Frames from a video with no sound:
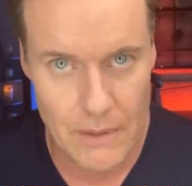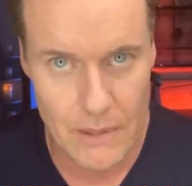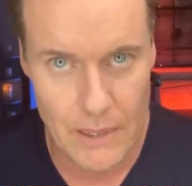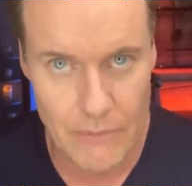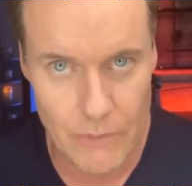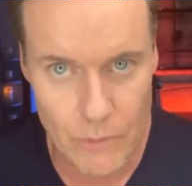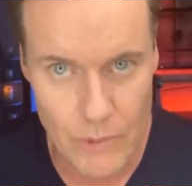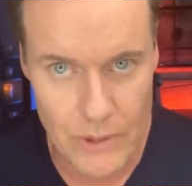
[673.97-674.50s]

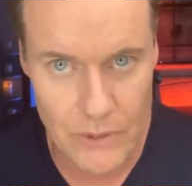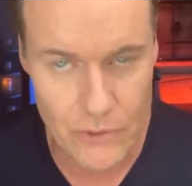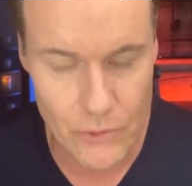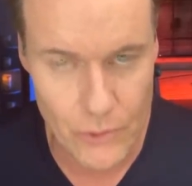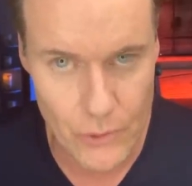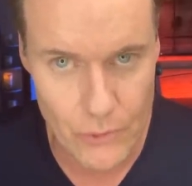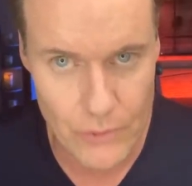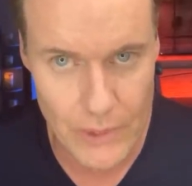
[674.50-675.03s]
Everyone is
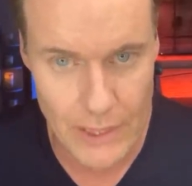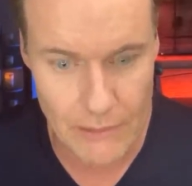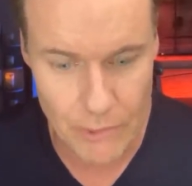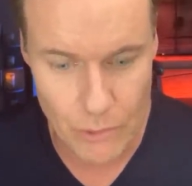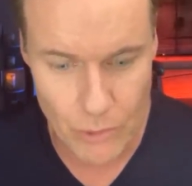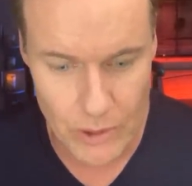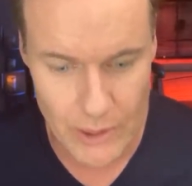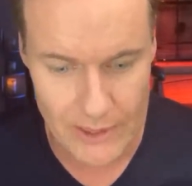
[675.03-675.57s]
lonely.
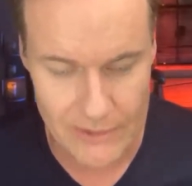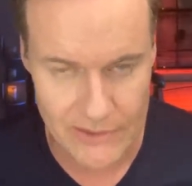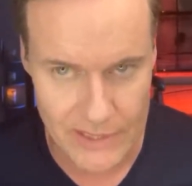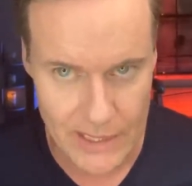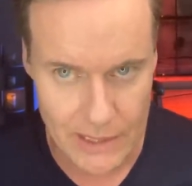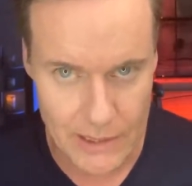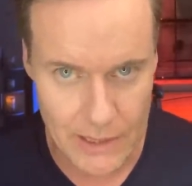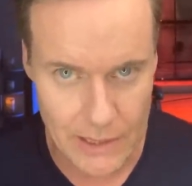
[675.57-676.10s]
Everyone is
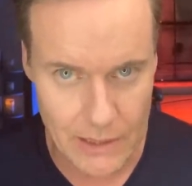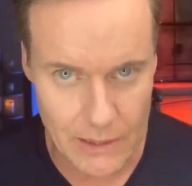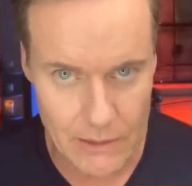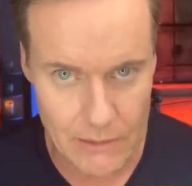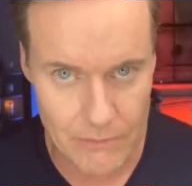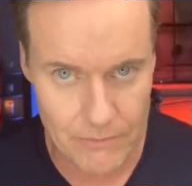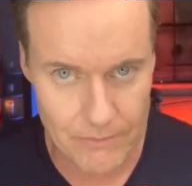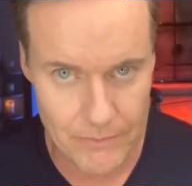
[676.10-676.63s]
needing
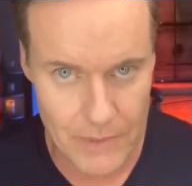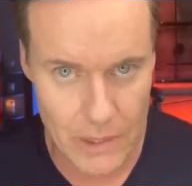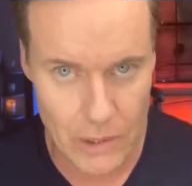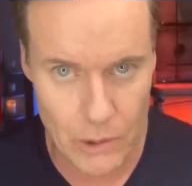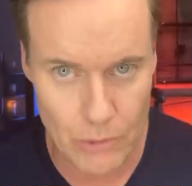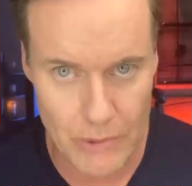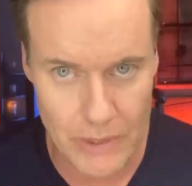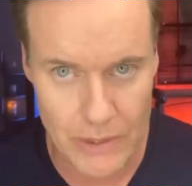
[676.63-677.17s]

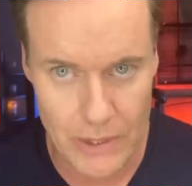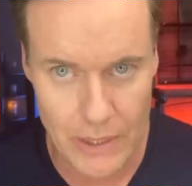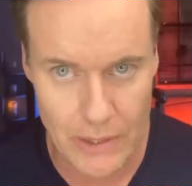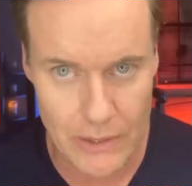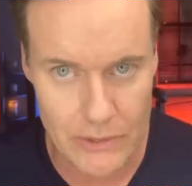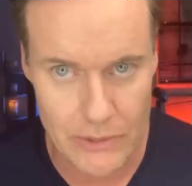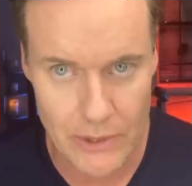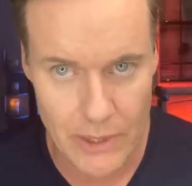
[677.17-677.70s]
human
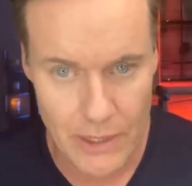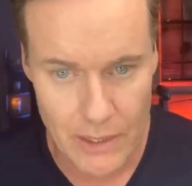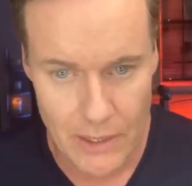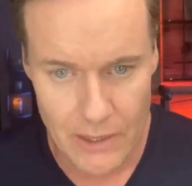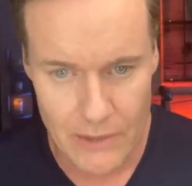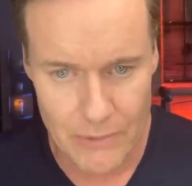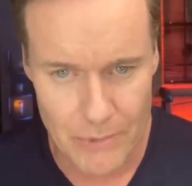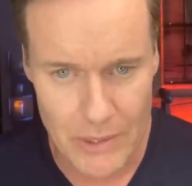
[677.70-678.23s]
touch,
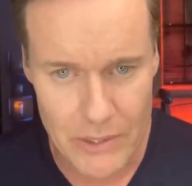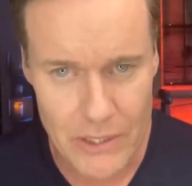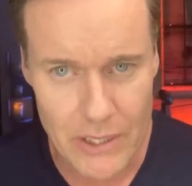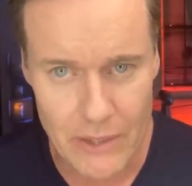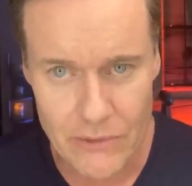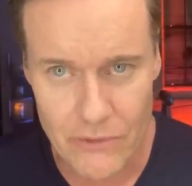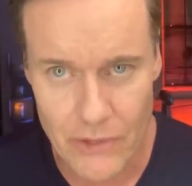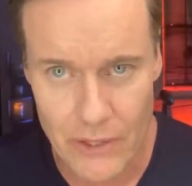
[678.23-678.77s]
especially
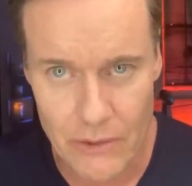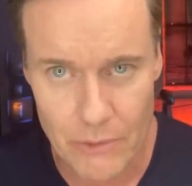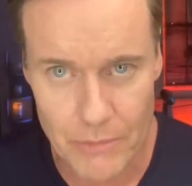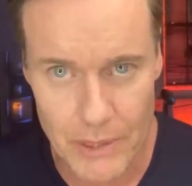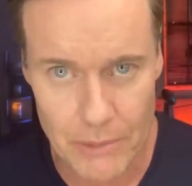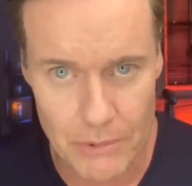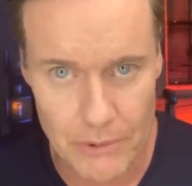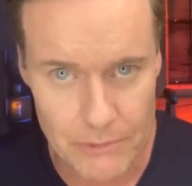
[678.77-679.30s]
us single
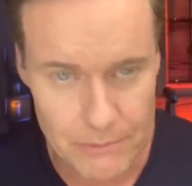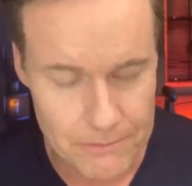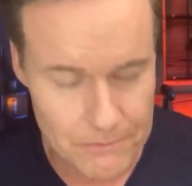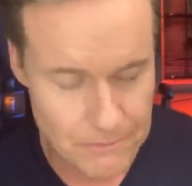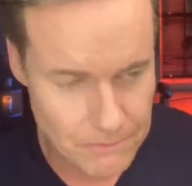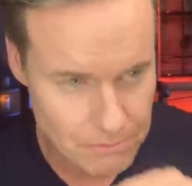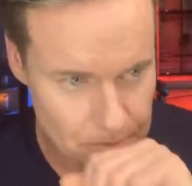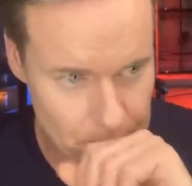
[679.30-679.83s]
people
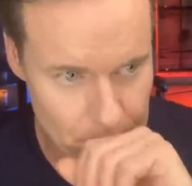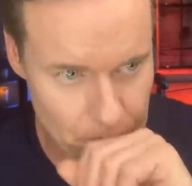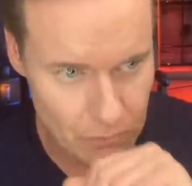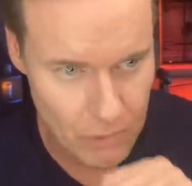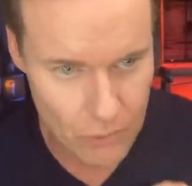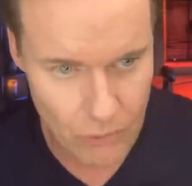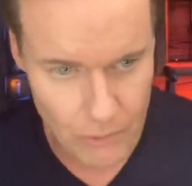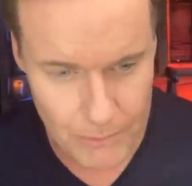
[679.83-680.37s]

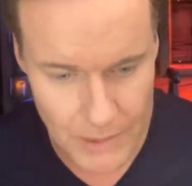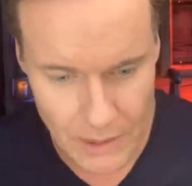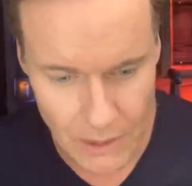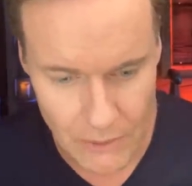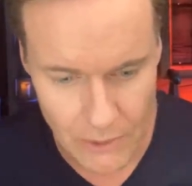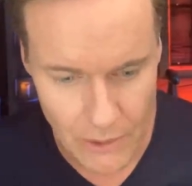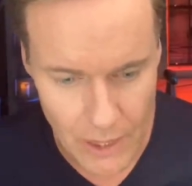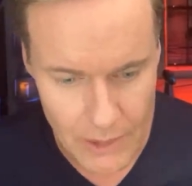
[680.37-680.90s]
who have been
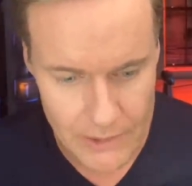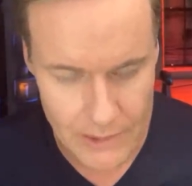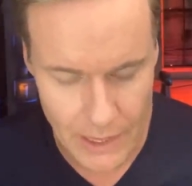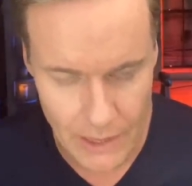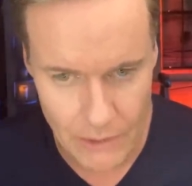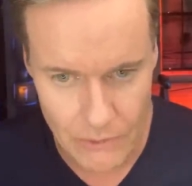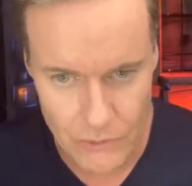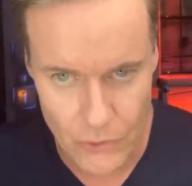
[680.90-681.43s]
on
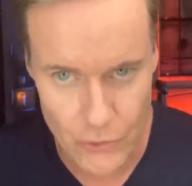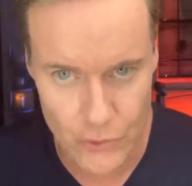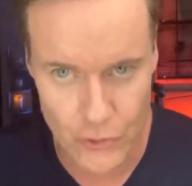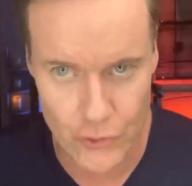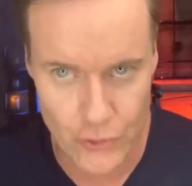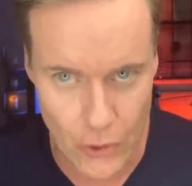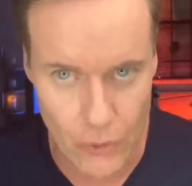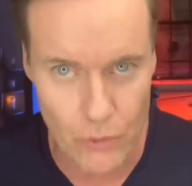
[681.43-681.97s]
lockdown
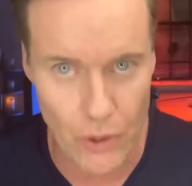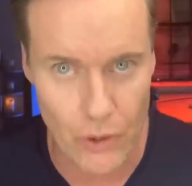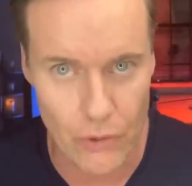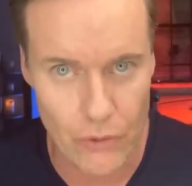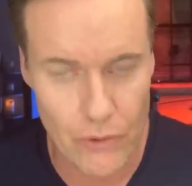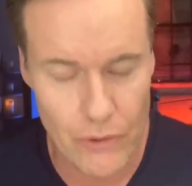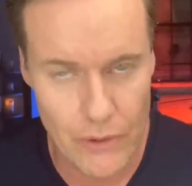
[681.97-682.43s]
solo.